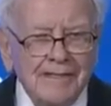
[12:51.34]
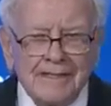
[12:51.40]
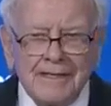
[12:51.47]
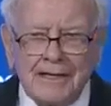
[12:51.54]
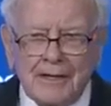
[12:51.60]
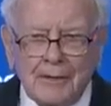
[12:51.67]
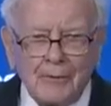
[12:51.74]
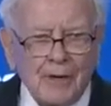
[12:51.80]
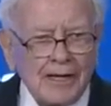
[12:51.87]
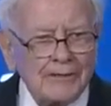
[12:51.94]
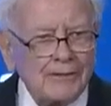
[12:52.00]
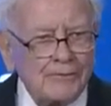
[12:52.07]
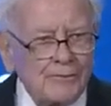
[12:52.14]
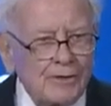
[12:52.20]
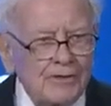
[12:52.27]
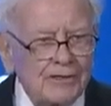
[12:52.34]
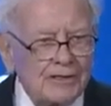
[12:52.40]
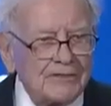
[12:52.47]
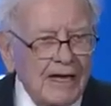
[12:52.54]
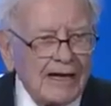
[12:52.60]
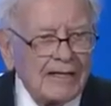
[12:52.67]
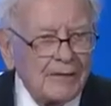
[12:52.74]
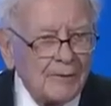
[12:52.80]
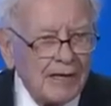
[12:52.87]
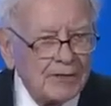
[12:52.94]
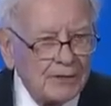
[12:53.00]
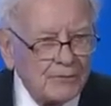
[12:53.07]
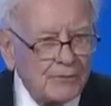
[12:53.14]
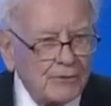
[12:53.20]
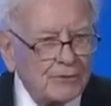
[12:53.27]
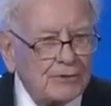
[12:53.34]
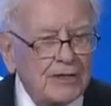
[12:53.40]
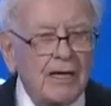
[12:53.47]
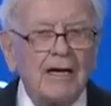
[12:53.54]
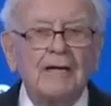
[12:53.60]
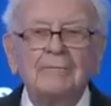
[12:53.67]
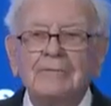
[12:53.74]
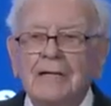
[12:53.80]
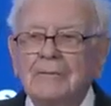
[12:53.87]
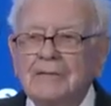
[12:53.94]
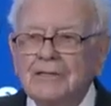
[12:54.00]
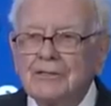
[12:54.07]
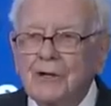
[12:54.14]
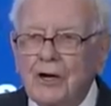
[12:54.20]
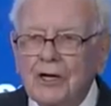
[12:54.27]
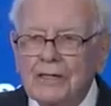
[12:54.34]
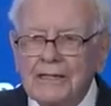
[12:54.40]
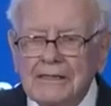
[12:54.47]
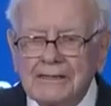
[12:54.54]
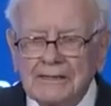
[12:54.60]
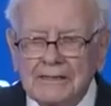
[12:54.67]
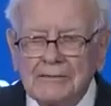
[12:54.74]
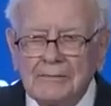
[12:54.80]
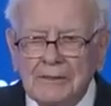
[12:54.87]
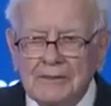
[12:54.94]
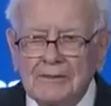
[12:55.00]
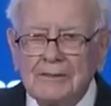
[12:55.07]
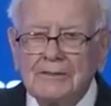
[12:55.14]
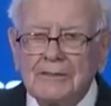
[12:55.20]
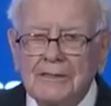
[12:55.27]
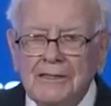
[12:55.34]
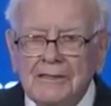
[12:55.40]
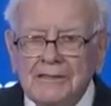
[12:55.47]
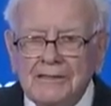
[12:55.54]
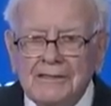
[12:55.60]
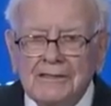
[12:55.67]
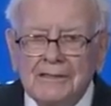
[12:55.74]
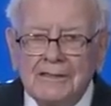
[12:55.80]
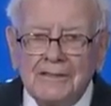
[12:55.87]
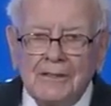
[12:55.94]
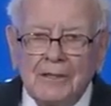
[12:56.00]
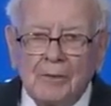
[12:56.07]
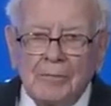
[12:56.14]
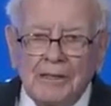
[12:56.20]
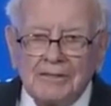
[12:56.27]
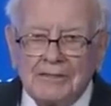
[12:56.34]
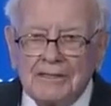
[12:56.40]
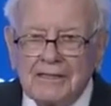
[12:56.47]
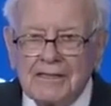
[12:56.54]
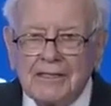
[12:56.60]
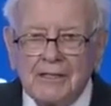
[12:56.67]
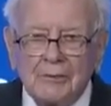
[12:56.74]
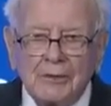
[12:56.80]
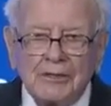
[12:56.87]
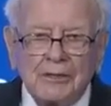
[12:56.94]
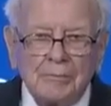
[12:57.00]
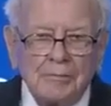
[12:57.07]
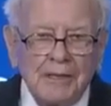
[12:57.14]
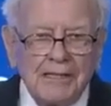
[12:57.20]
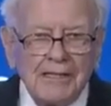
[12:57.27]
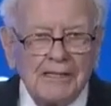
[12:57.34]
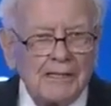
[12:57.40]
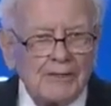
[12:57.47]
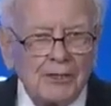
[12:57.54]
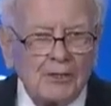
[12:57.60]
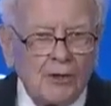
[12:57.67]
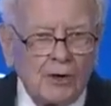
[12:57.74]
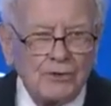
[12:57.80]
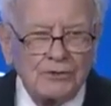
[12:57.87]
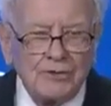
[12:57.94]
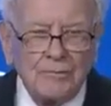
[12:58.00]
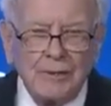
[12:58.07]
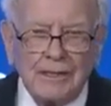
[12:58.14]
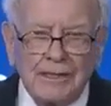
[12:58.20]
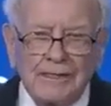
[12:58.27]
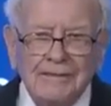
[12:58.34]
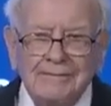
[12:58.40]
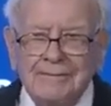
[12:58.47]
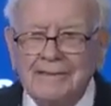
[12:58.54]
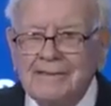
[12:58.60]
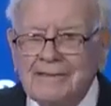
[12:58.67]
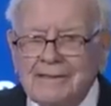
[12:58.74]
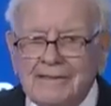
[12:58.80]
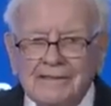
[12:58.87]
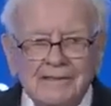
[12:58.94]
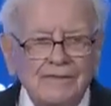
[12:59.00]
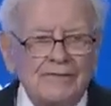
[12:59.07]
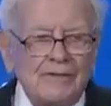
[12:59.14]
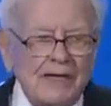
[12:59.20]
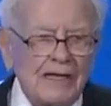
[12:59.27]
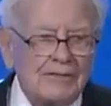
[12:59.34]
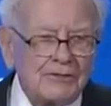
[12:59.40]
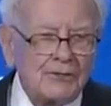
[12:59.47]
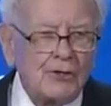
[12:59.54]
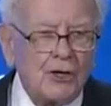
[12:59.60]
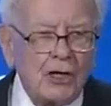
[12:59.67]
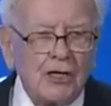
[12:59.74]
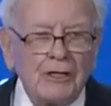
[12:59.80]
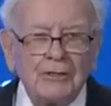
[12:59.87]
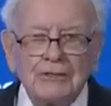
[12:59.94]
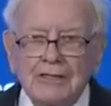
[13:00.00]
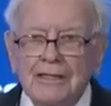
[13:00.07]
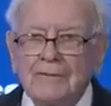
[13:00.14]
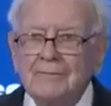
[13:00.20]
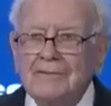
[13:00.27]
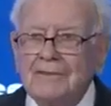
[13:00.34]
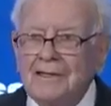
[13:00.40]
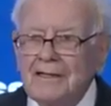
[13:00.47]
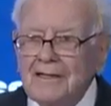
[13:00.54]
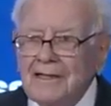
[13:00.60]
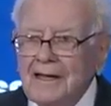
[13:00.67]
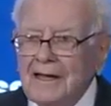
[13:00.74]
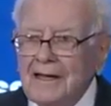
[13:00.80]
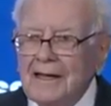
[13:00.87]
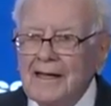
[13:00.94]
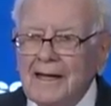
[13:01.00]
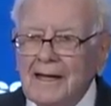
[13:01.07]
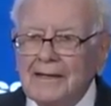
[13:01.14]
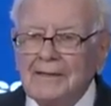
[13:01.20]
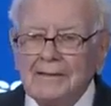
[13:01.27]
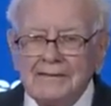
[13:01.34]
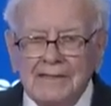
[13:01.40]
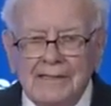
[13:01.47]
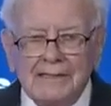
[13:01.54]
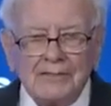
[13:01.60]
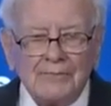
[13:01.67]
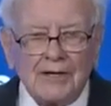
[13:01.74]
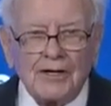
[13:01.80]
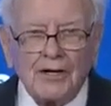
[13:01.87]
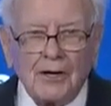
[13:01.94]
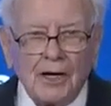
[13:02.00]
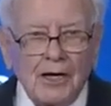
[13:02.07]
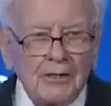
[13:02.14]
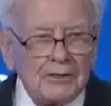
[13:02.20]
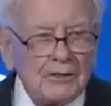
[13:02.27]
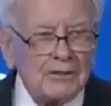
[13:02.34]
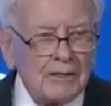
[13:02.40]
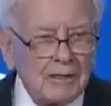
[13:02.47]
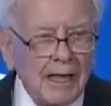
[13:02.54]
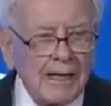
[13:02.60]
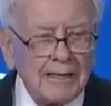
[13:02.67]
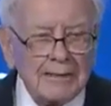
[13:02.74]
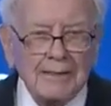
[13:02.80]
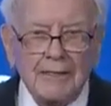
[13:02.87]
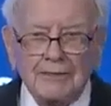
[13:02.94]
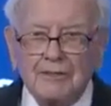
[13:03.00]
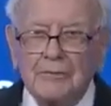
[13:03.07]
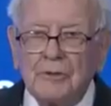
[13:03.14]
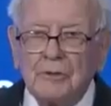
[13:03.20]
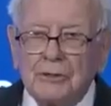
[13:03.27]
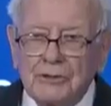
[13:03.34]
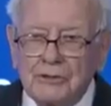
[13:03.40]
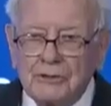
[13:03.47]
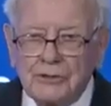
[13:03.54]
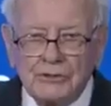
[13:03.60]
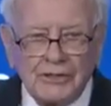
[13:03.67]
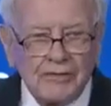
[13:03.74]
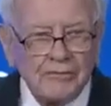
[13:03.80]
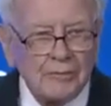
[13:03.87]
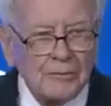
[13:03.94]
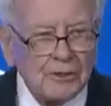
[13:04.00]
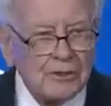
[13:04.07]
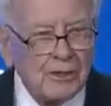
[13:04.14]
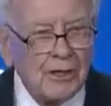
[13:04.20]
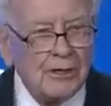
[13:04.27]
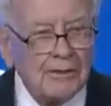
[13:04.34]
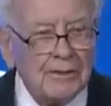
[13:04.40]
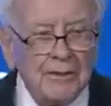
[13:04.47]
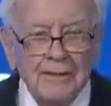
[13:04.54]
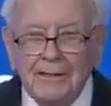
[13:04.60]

get it right exactly right the first time. I mean, the car leasing business, basically you were competing on the cost of money to finance cars. And it's very hard to delight a customer when you just give them the car and